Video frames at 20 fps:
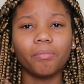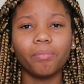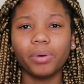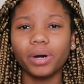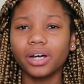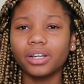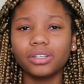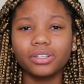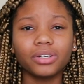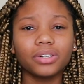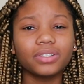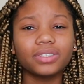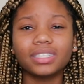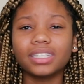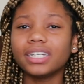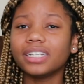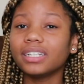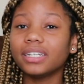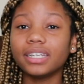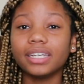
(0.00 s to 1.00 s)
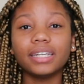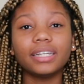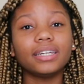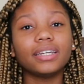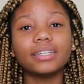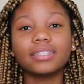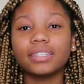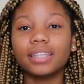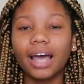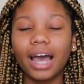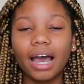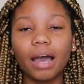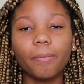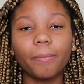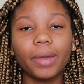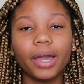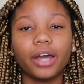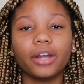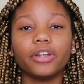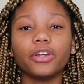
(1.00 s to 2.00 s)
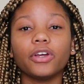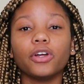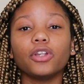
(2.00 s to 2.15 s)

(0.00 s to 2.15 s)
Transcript: bundles, it does not matter.